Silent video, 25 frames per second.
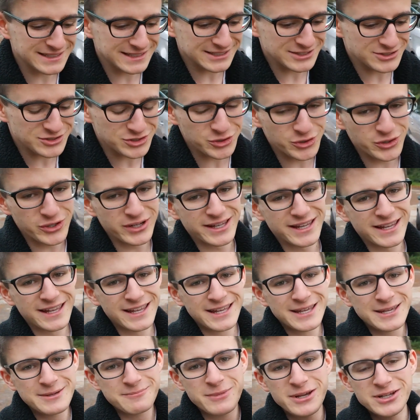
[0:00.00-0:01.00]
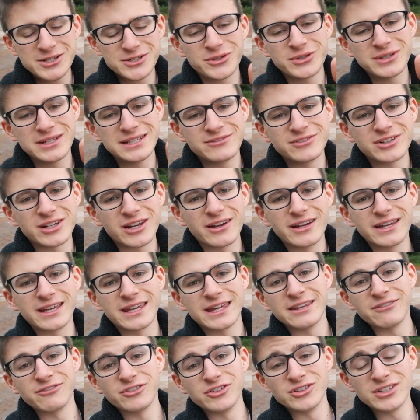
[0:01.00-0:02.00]
enjoy. Make sure you leave a like
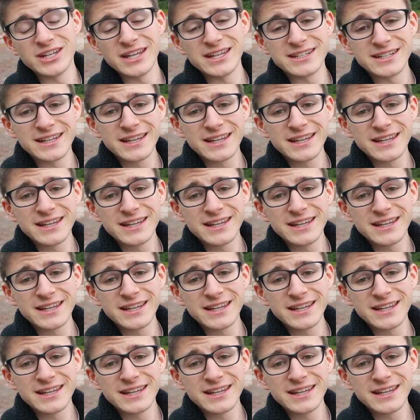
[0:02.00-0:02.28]
if you did,